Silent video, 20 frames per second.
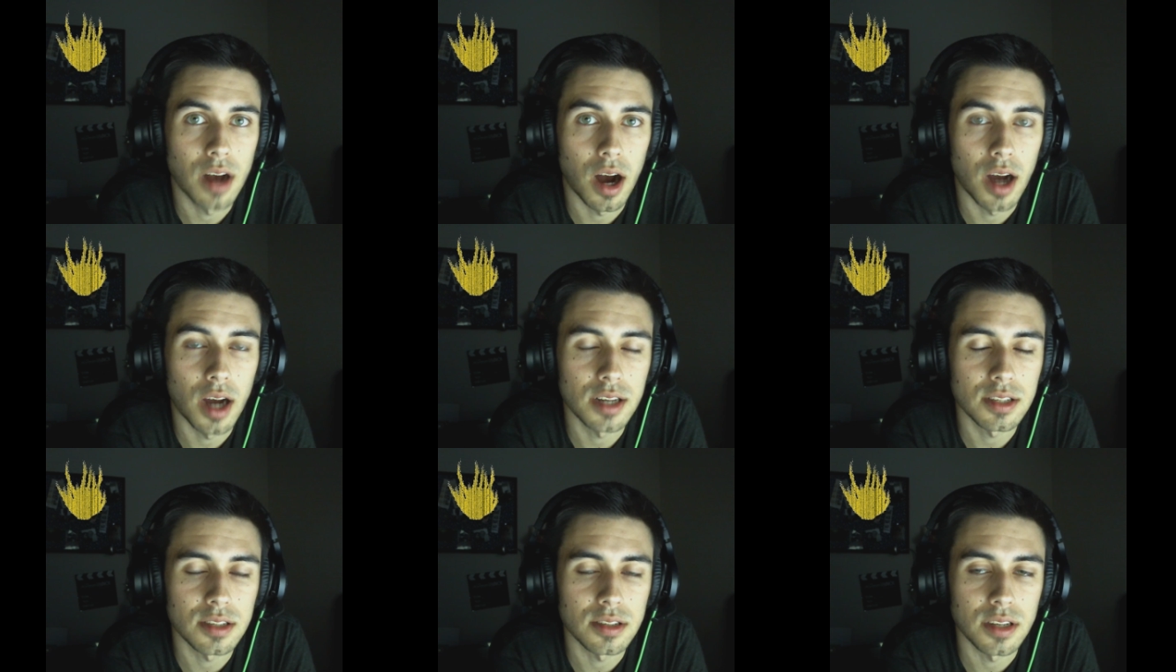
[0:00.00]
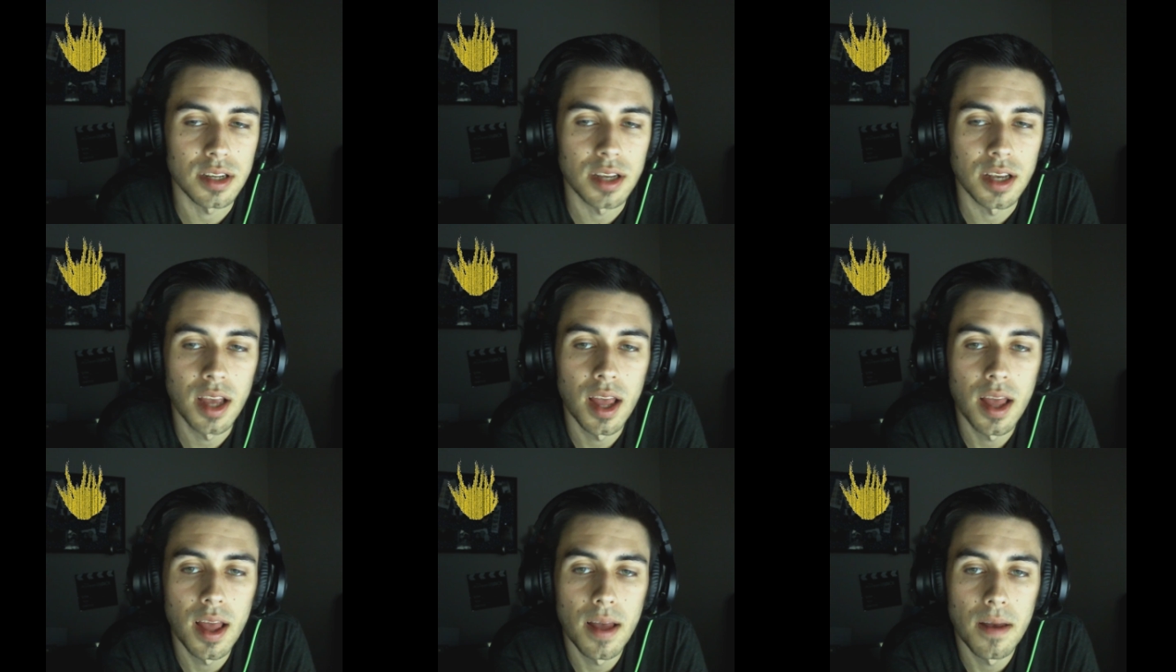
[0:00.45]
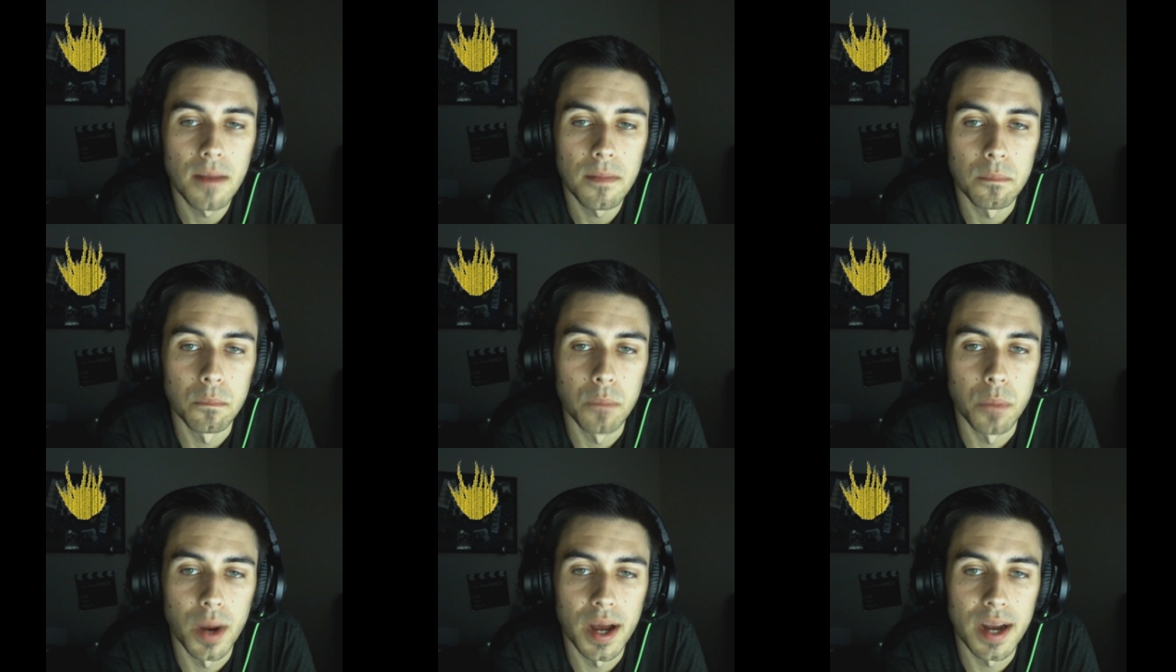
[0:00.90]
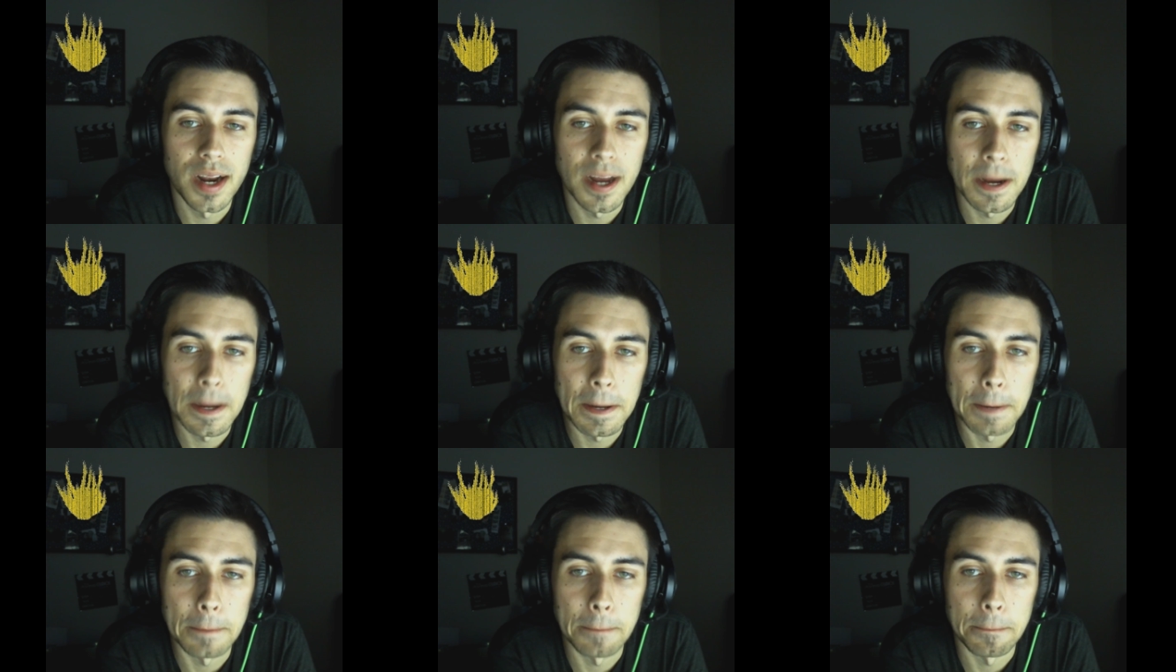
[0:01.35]
honestly. But
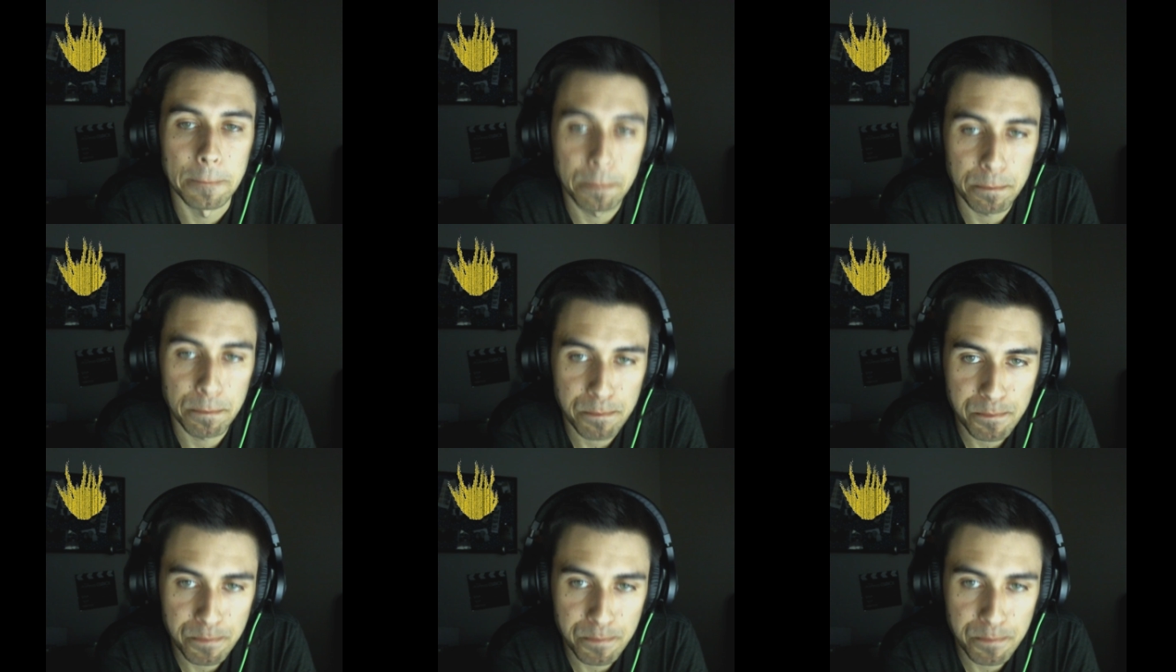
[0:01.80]
um,